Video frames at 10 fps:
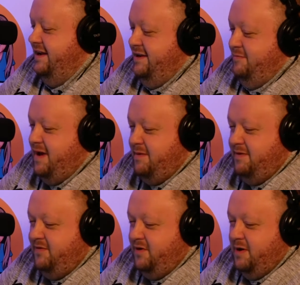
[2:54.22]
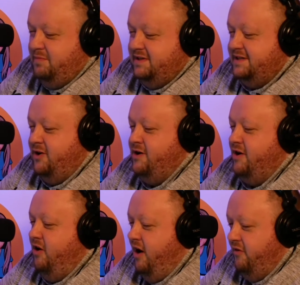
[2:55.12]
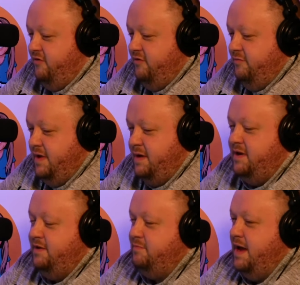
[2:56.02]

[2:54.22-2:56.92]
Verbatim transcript: do it. Maybe if you're able to turn it off. Maybe